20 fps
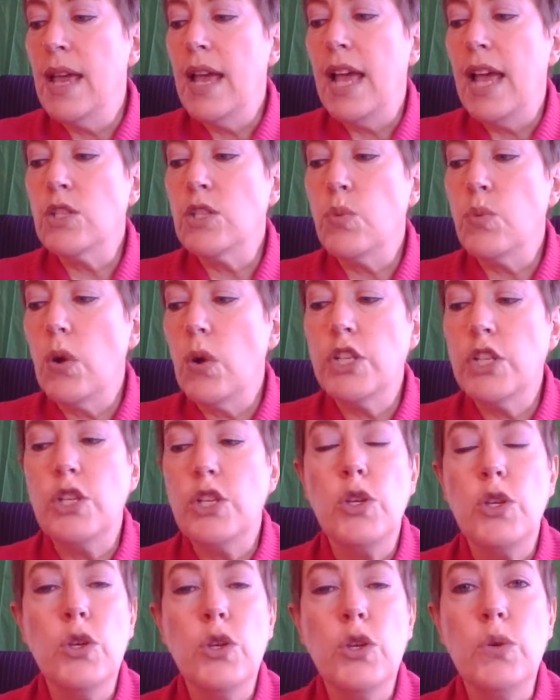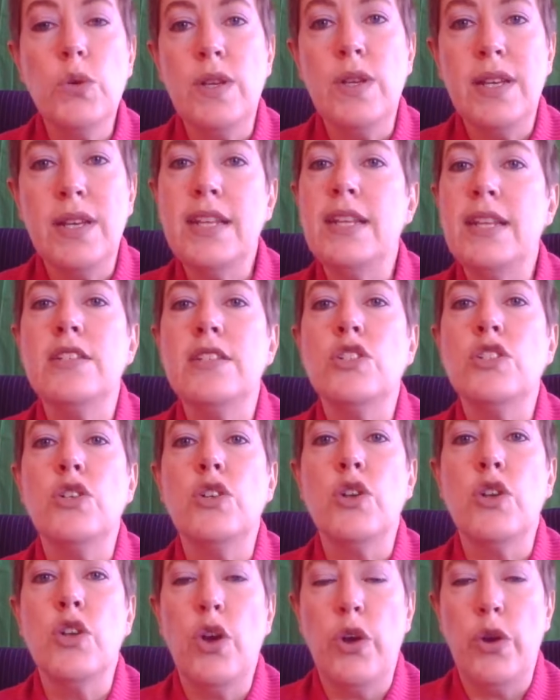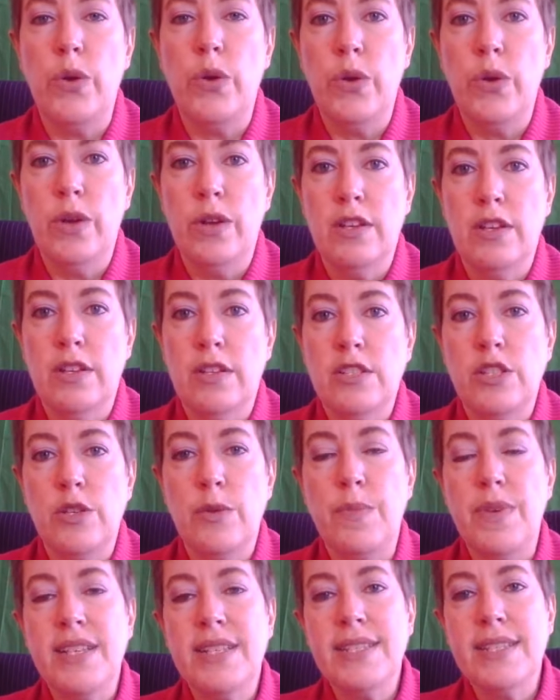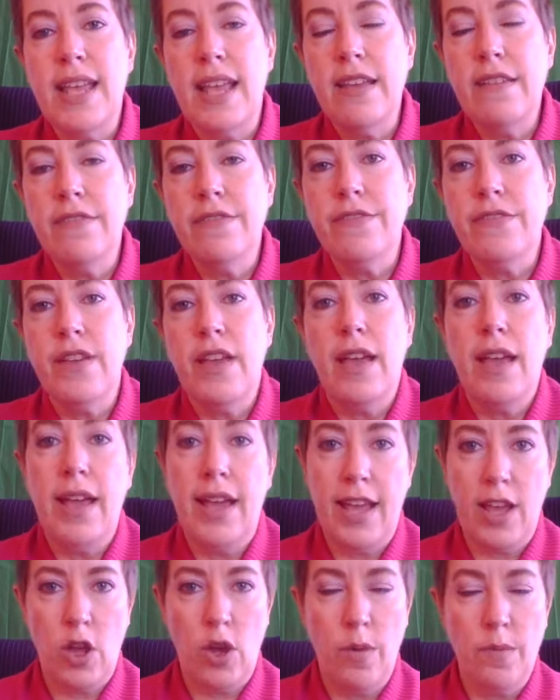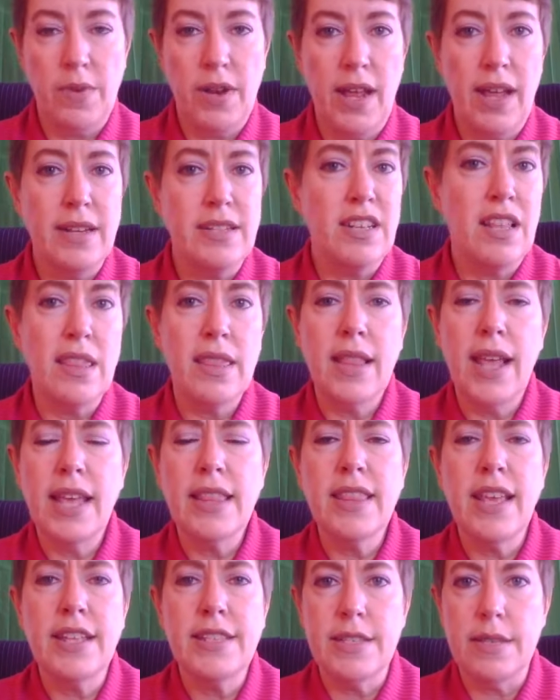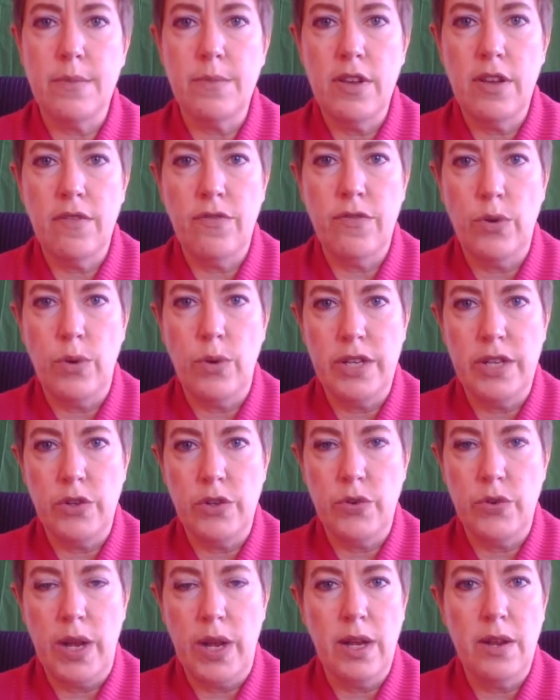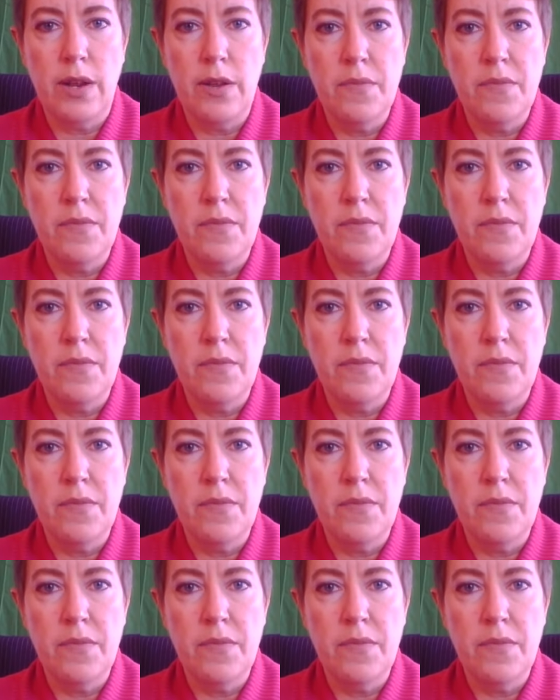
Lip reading: It's what you need to know to be safe and compliant, and that's a mere 400 rand.